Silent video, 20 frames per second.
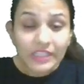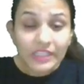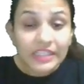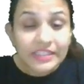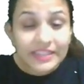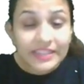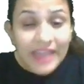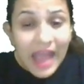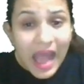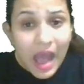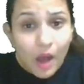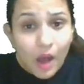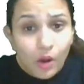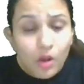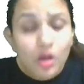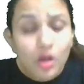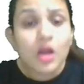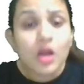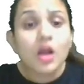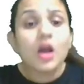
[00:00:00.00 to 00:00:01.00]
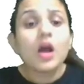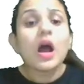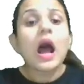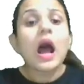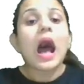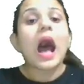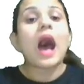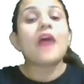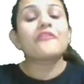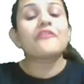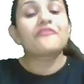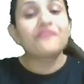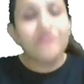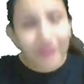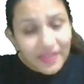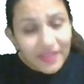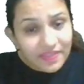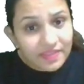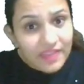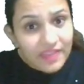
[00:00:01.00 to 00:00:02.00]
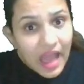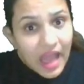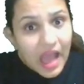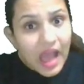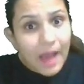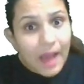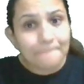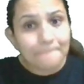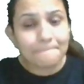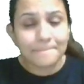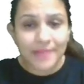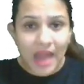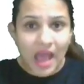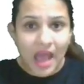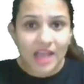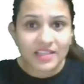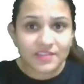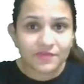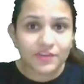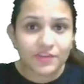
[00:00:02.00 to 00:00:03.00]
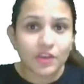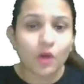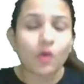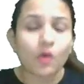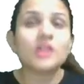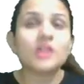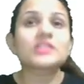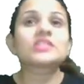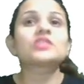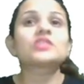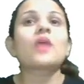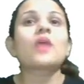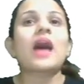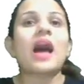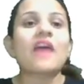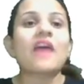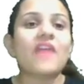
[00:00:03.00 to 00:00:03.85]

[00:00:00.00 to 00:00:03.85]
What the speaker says: Now, with Plus, we also have